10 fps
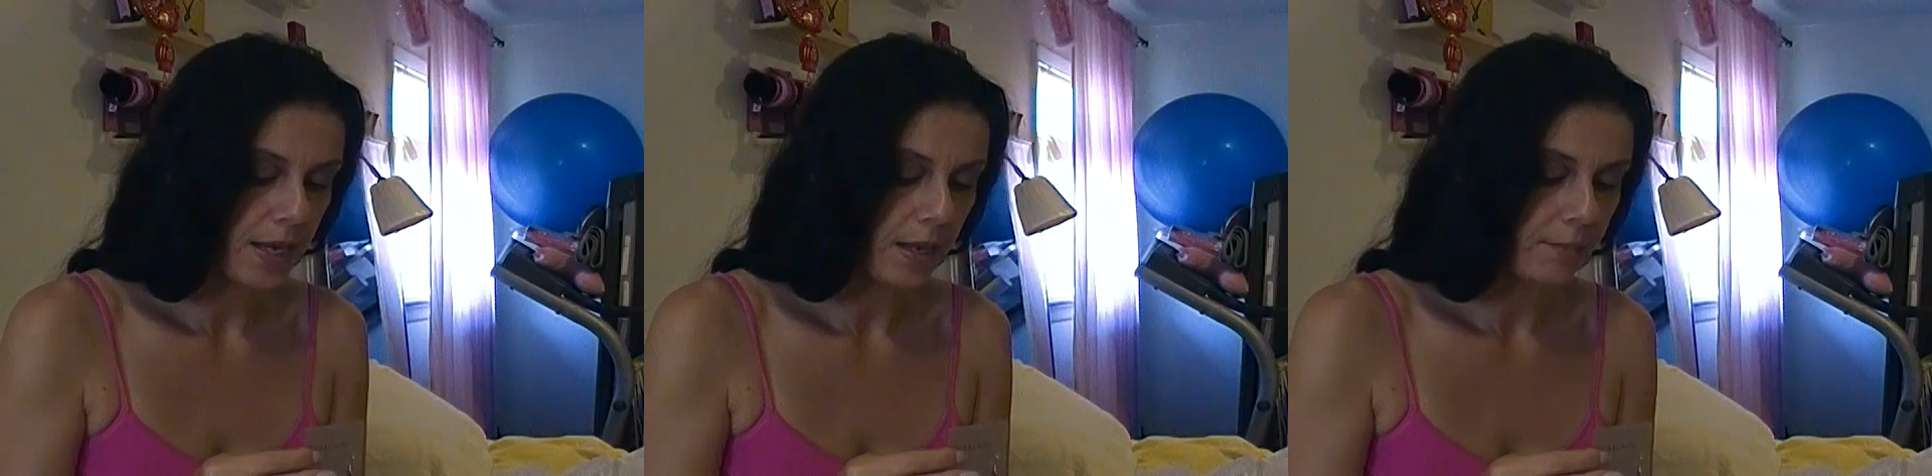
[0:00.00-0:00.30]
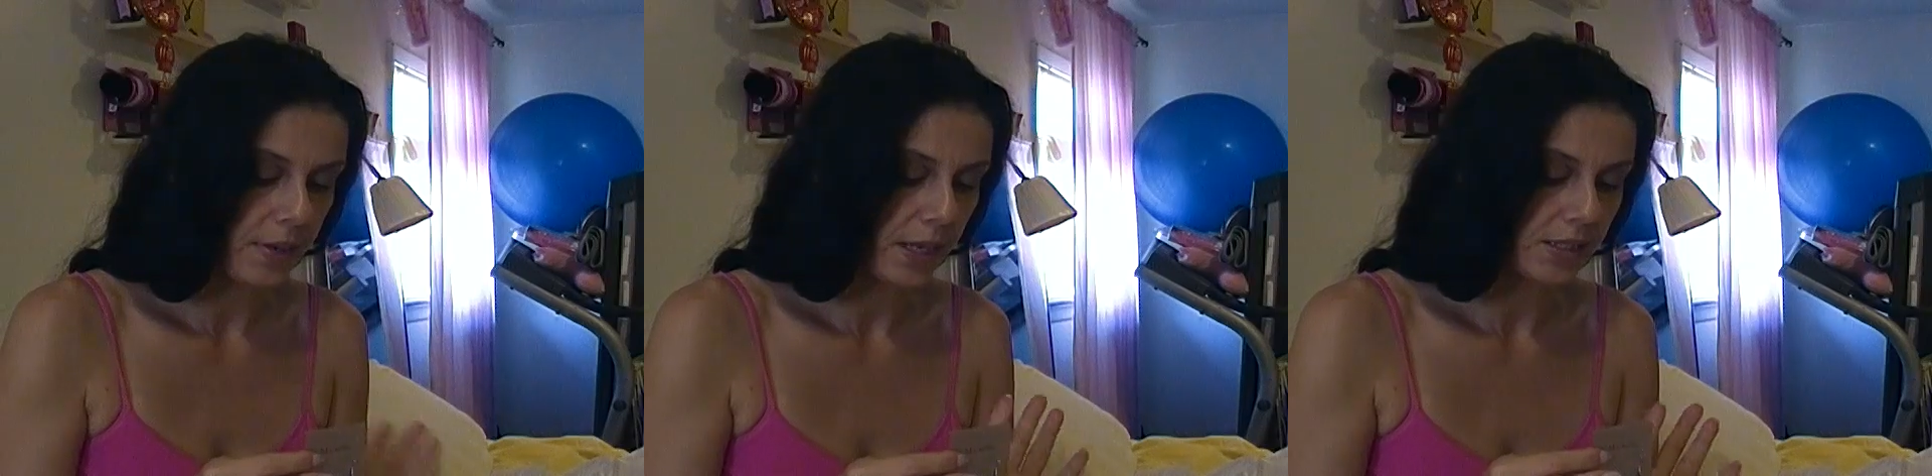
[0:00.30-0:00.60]

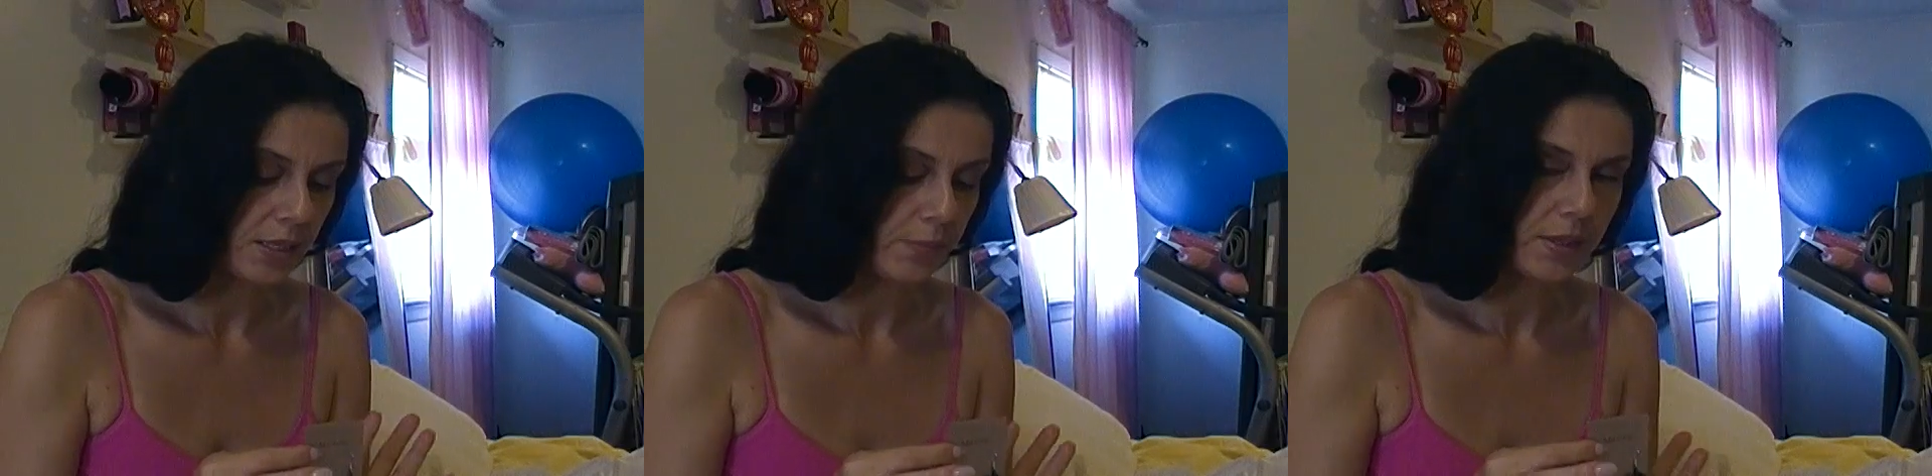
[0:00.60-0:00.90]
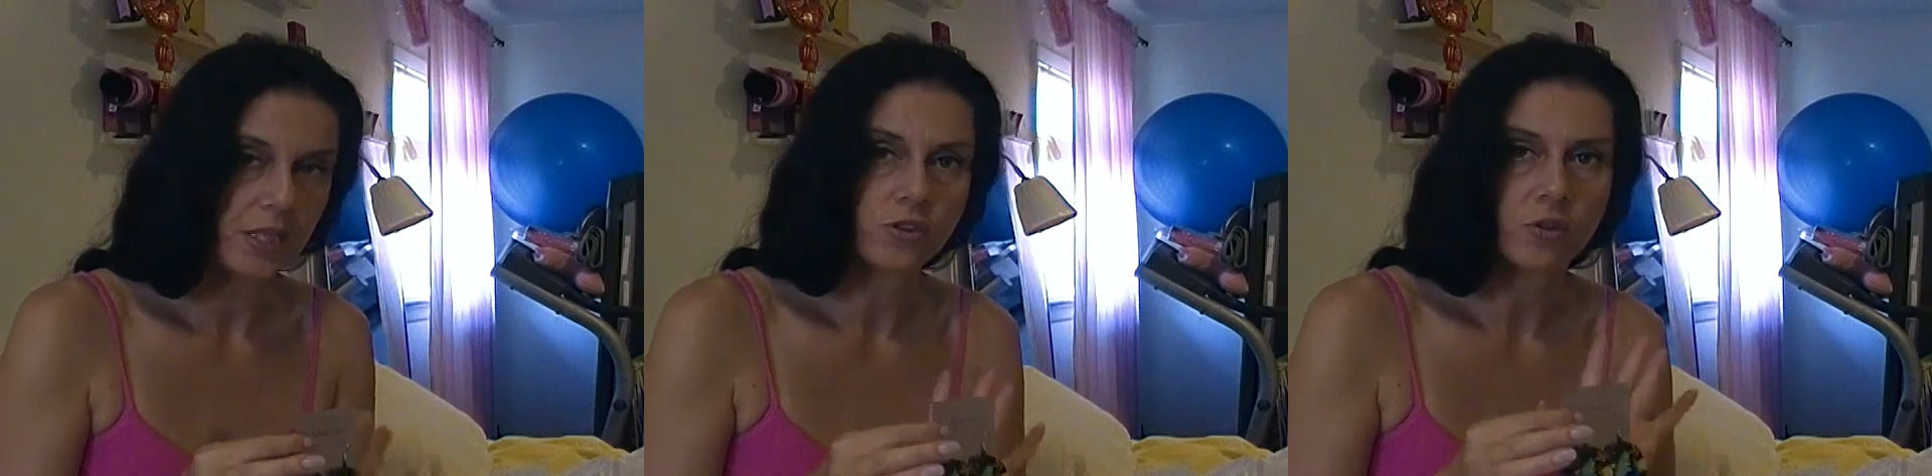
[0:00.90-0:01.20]
hand painted,
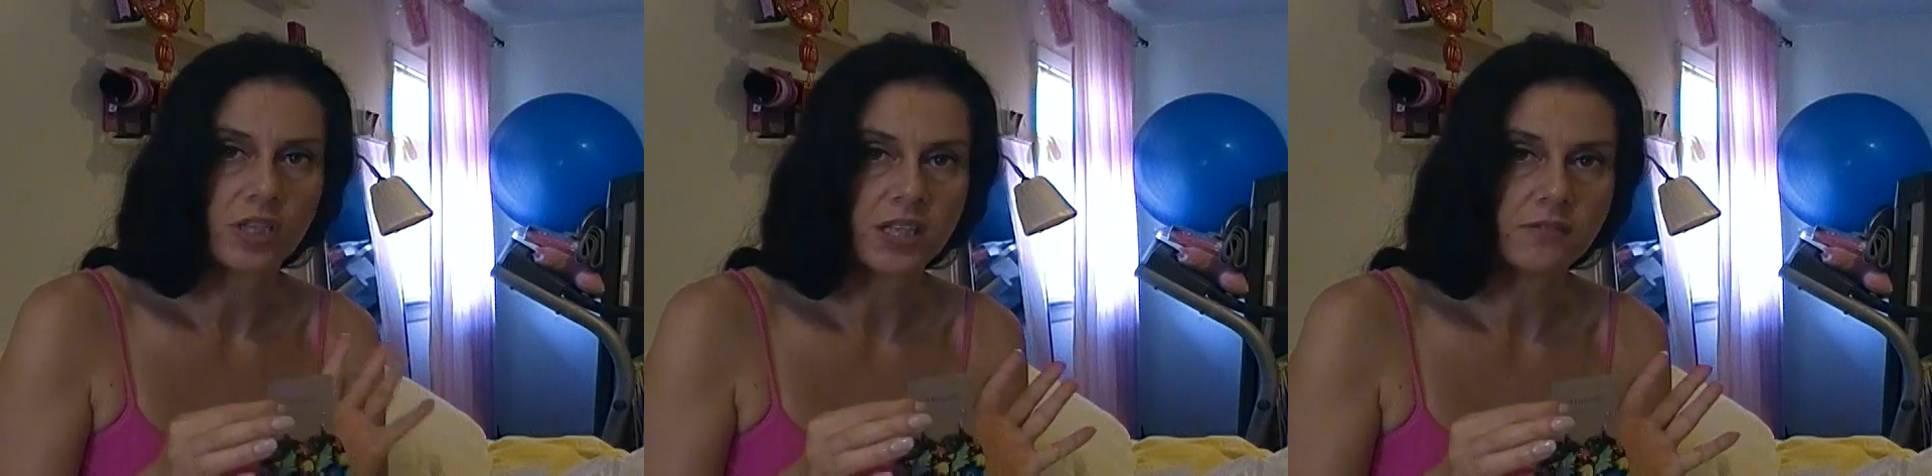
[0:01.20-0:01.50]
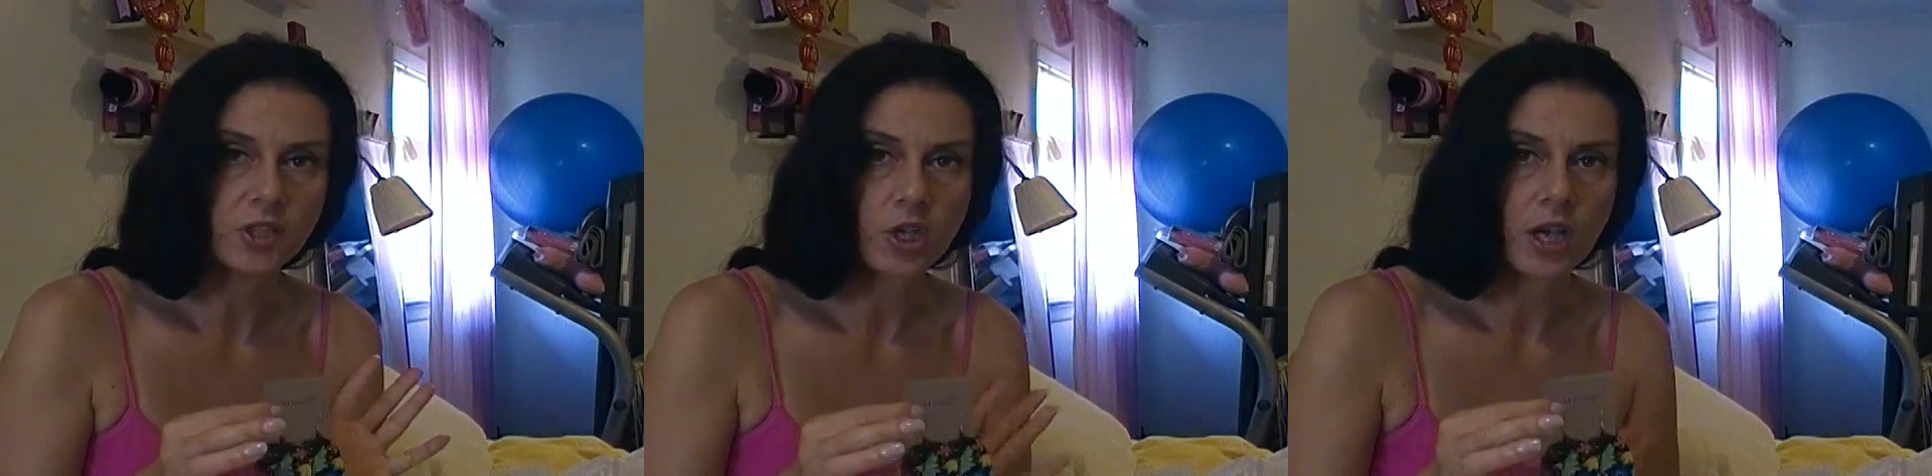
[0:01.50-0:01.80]
but these are
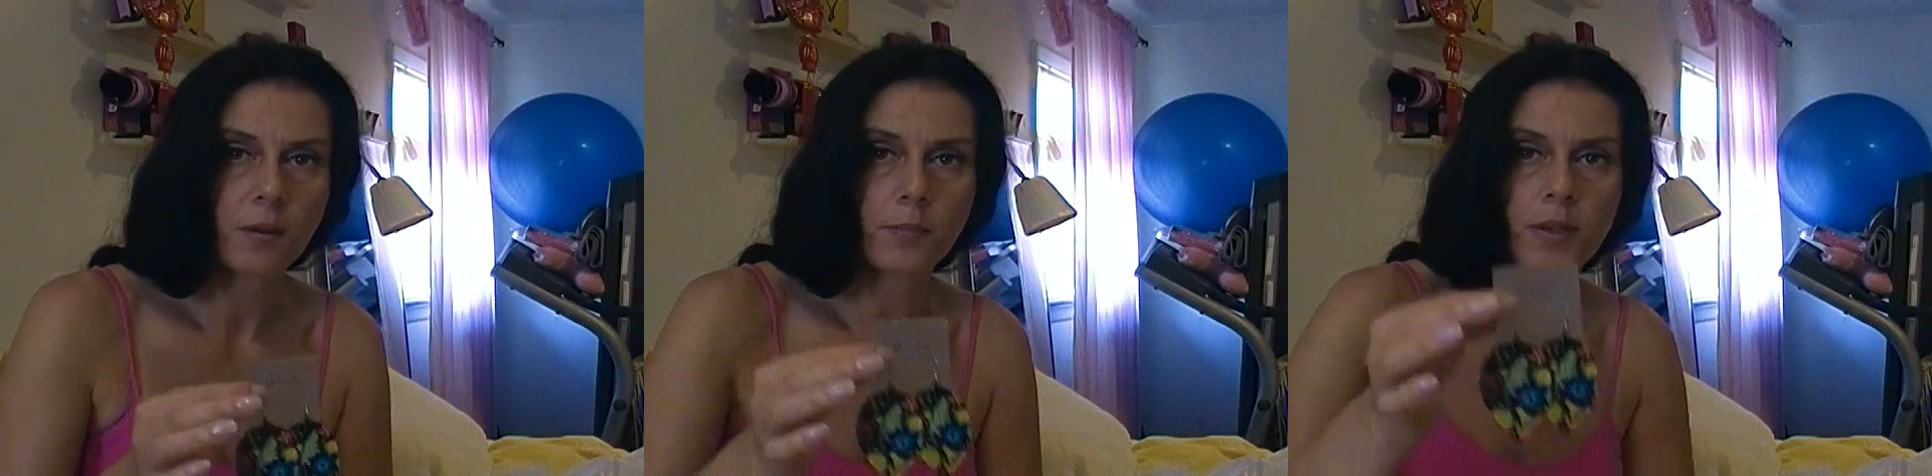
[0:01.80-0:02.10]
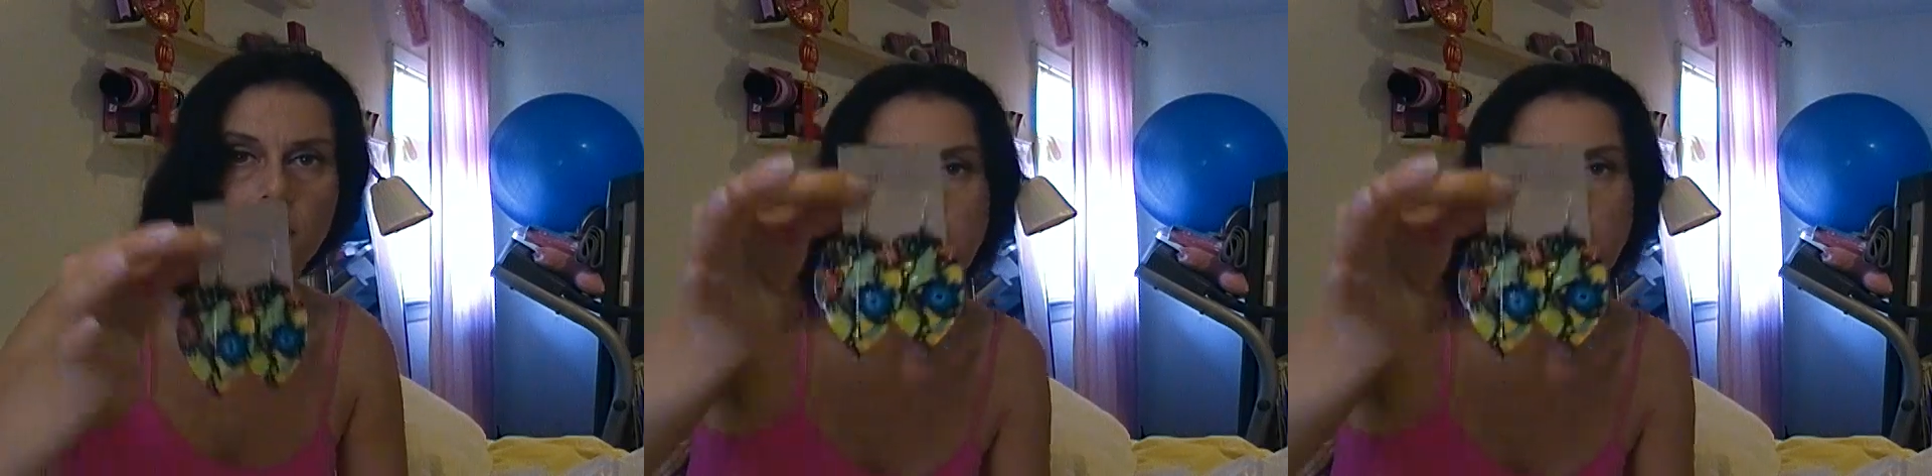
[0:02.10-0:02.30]
leaf shape.